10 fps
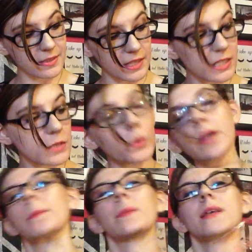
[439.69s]
This
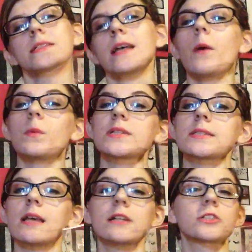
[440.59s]
one, I wouldn't
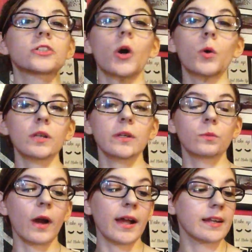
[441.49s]
say to totally
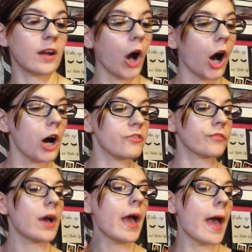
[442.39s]
write it off.